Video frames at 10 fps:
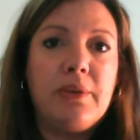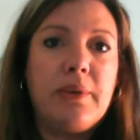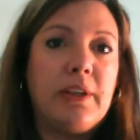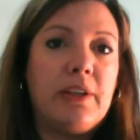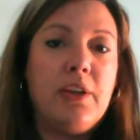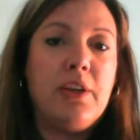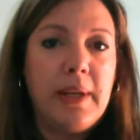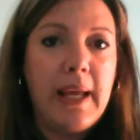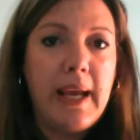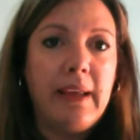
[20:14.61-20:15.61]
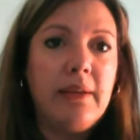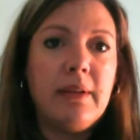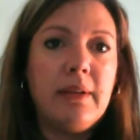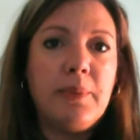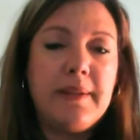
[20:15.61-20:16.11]
a Q&A
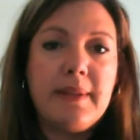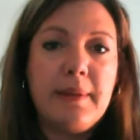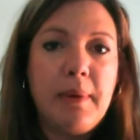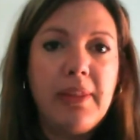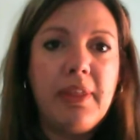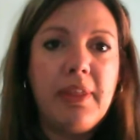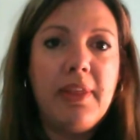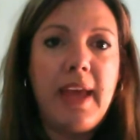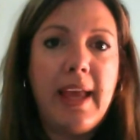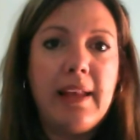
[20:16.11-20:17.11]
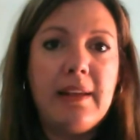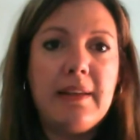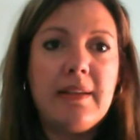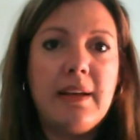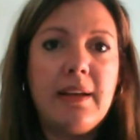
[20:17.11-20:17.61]
once a month,
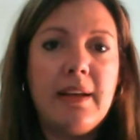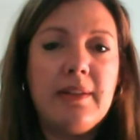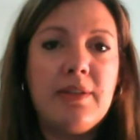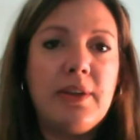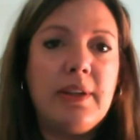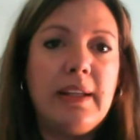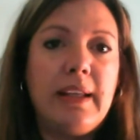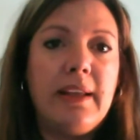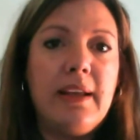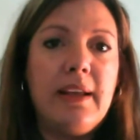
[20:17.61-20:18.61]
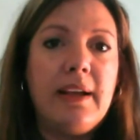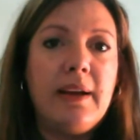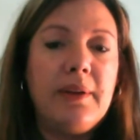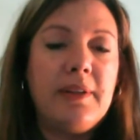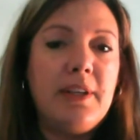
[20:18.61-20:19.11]
and certainly
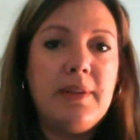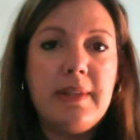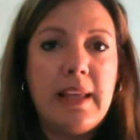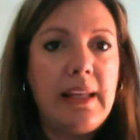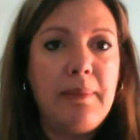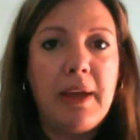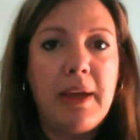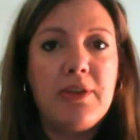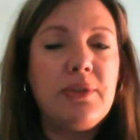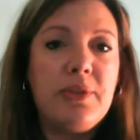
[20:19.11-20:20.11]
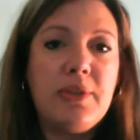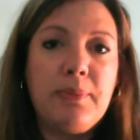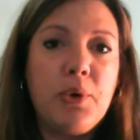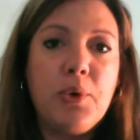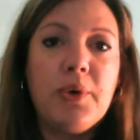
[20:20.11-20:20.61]
you can send emails through
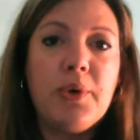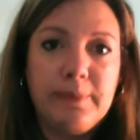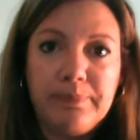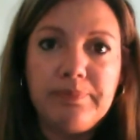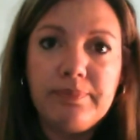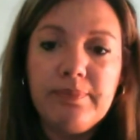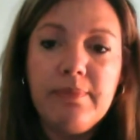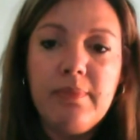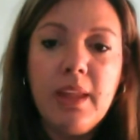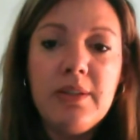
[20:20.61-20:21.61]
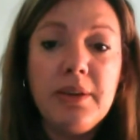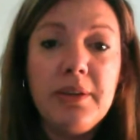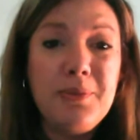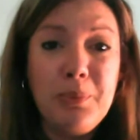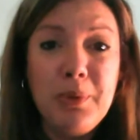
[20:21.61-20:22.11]
support. So
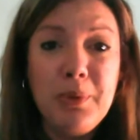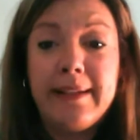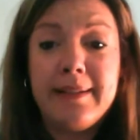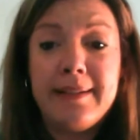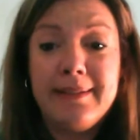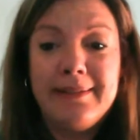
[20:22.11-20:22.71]
it's brilliant.